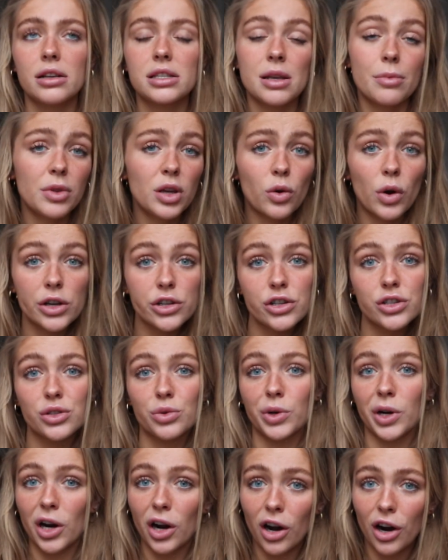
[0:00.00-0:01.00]
Some of the questions
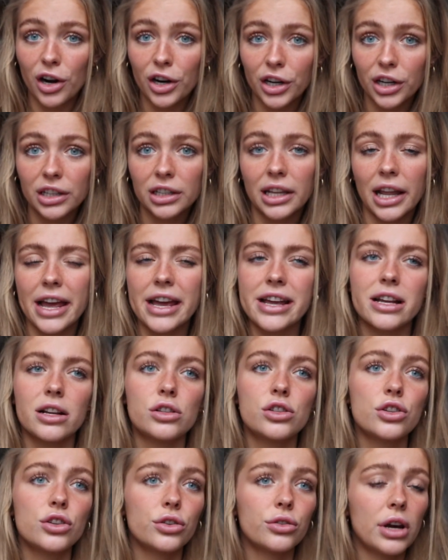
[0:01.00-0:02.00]
were hard,
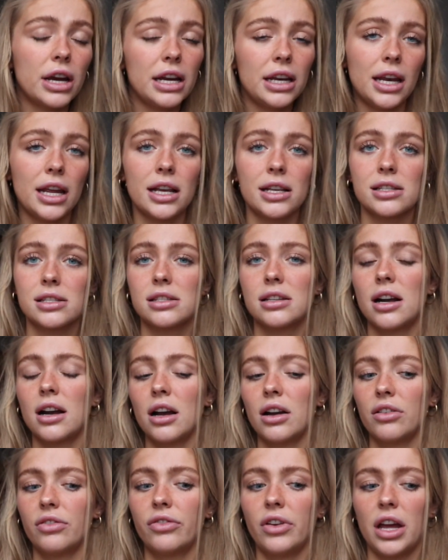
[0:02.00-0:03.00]
like training
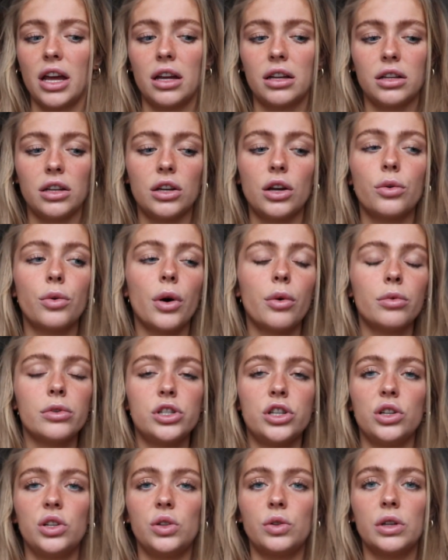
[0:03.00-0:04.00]
stuff and, you know, what
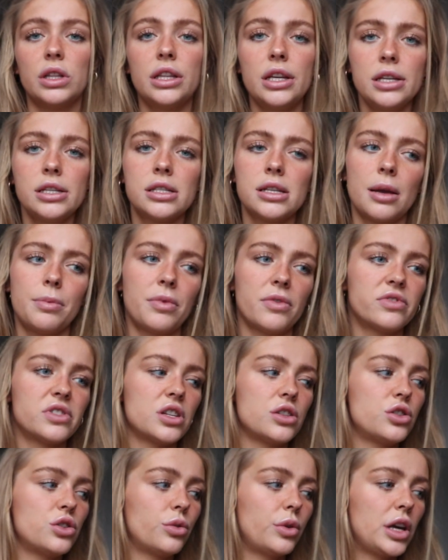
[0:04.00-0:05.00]
would you do in this type of
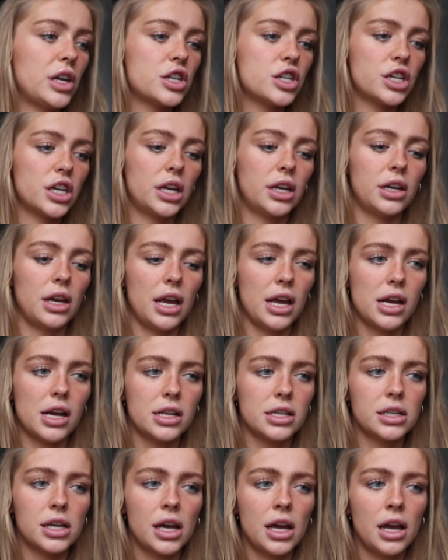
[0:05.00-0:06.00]
situation?
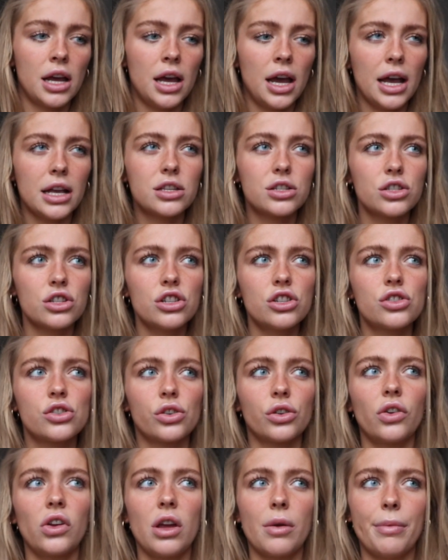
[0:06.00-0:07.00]
And it's just
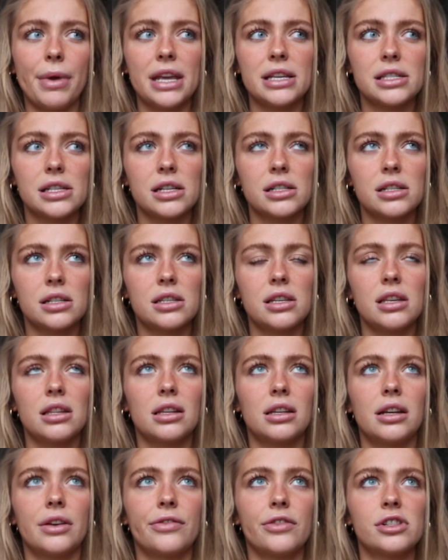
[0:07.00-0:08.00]
truly amazing to see
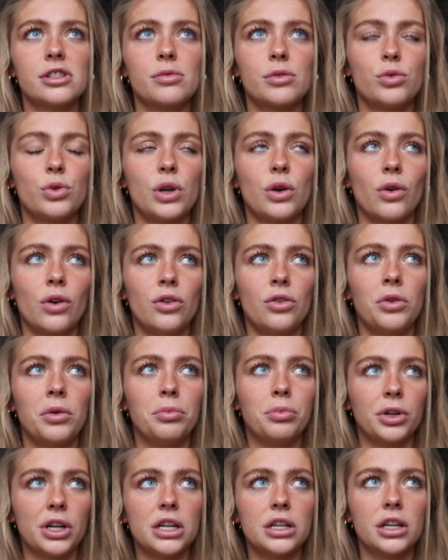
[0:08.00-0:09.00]
the difference between going to a
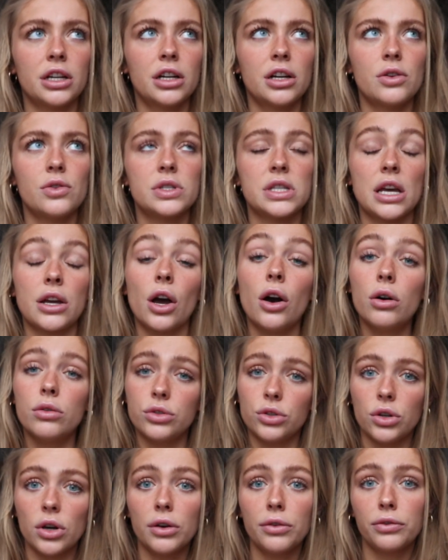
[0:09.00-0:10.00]
breeder who's like, oh,
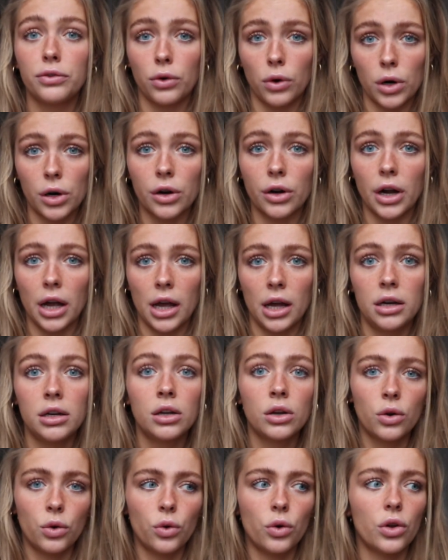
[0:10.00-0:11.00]
do you have $4 grand?
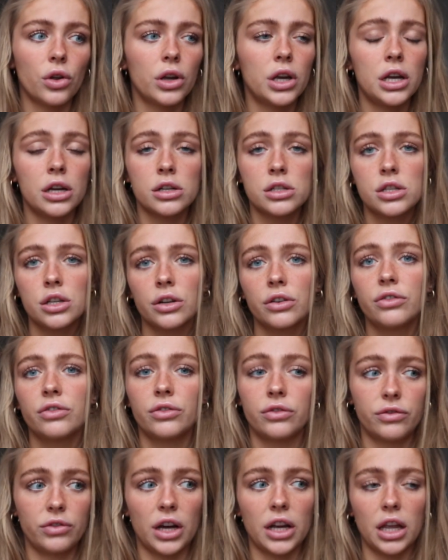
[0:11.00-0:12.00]
Cool, here's your
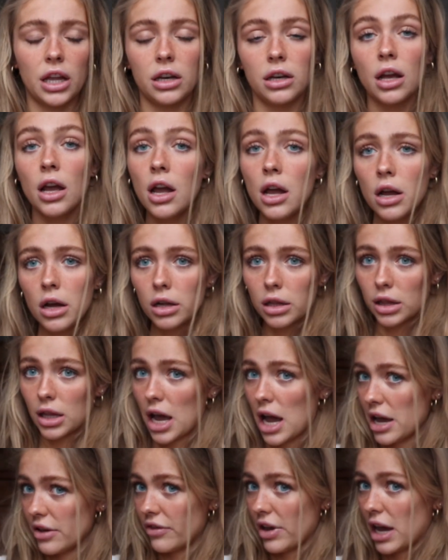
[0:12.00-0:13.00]
fucking
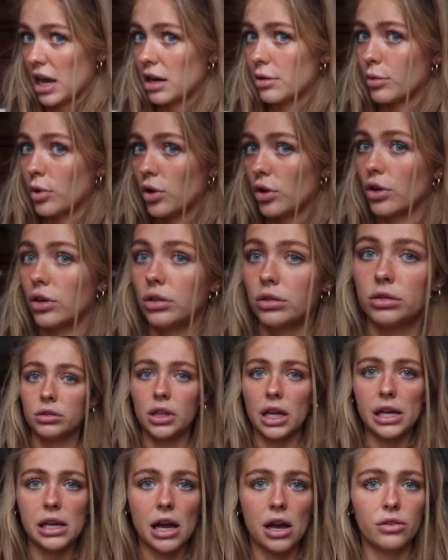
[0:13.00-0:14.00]
live animal,
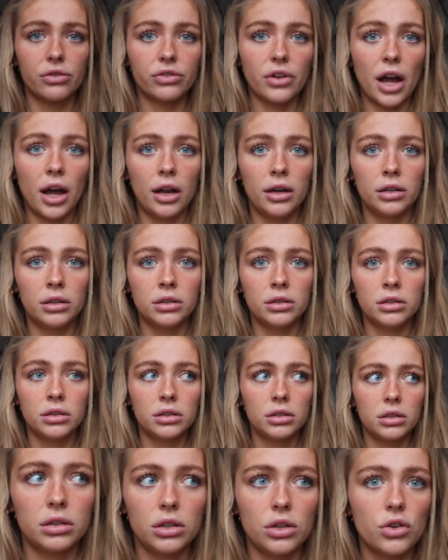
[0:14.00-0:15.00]
like have fun.
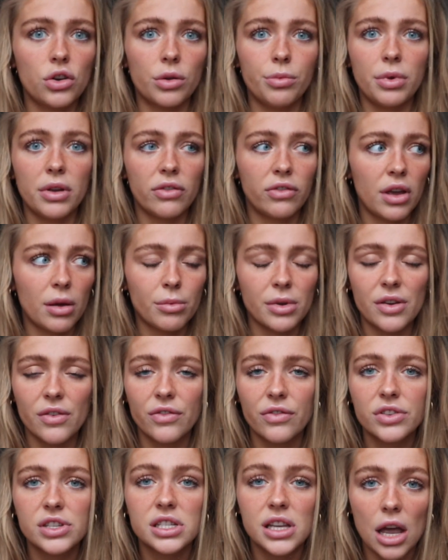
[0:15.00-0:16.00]
You could be a family of
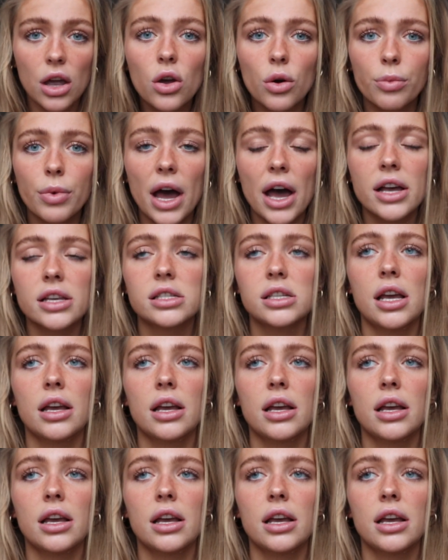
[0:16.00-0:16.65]
psychopaths.